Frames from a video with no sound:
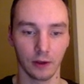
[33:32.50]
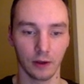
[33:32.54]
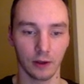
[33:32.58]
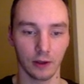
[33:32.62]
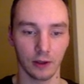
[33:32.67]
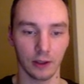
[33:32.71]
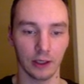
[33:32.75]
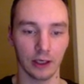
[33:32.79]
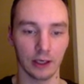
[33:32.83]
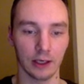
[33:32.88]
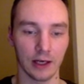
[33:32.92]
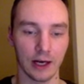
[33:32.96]

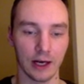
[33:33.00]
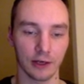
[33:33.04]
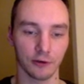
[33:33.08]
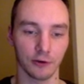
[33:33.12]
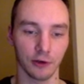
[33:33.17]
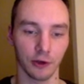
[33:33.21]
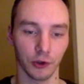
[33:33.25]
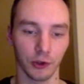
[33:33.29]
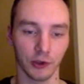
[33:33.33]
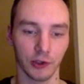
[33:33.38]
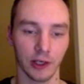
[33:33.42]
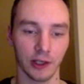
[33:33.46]
I had an extra
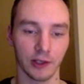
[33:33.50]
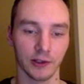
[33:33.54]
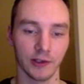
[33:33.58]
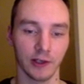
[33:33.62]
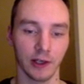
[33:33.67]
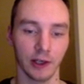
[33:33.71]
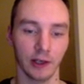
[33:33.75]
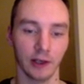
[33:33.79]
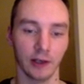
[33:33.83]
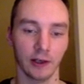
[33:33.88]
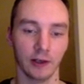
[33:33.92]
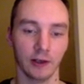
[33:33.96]
note there to
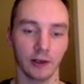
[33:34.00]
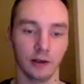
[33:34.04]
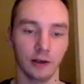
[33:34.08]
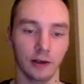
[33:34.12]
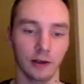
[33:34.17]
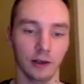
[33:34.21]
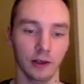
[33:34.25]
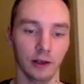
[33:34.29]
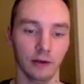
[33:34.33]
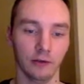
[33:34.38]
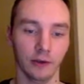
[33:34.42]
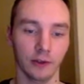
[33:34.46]
say
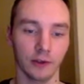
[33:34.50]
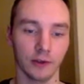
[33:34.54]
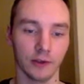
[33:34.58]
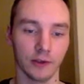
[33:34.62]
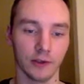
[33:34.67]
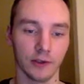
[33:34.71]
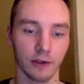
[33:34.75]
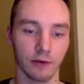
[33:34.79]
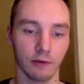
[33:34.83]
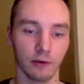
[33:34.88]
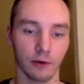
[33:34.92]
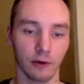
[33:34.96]
if it's
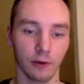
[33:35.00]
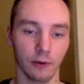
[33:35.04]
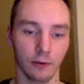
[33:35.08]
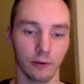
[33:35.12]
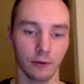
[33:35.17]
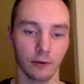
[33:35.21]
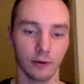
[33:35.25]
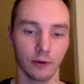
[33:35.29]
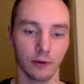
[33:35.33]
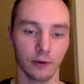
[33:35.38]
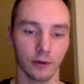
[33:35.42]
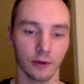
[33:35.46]
0,
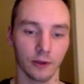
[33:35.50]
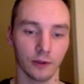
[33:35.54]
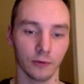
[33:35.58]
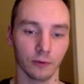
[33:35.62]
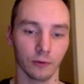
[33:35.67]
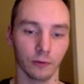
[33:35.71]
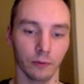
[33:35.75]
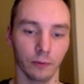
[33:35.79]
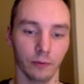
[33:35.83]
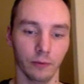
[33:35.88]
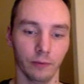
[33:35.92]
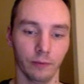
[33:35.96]
this
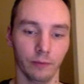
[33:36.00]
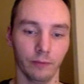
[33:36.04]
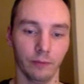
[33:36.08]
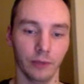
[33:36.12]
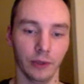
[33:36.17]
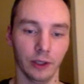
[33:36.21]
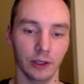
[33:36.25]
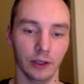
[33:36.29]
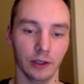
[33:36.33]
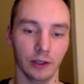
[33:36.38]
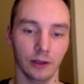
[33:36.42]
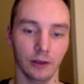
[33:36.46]
will
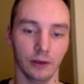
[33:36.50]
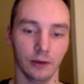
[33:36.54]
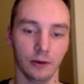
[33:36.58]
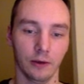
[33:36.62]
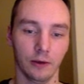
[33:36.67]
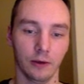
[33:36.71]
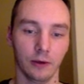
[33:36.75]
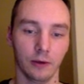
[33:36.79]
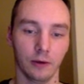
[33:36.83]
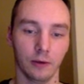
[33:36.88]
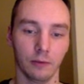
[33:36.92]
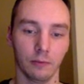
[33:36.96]
be
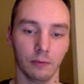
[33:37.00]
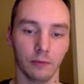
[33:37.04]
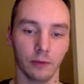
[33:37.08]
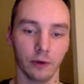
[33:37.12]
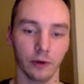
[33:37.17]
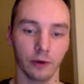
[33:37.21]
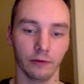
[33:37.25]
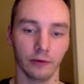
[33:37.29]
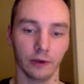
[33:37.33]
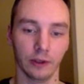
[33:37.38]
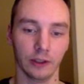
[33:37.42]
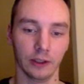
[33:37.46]

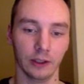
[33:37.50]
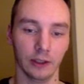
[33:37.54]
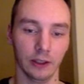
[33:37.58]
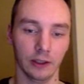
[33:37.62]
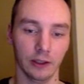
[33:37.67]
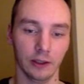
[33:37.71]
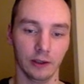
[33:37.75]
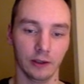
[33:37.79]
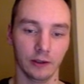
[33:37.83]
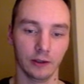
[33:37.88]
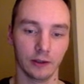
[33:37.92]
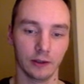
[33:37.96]
perfectly
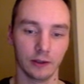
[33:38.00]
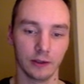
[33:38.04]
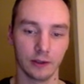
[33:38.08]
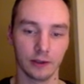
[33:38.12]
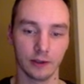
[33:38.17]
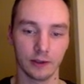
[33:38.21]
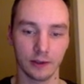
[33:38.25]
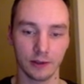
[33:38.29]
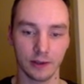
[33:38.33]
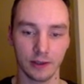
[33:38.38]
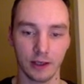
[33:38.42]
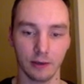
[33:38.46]

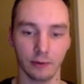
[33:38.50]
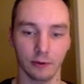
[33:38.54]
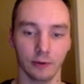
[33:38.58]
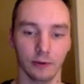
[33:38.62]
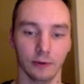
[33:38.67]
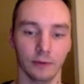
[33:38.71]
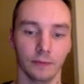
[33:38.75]
stable.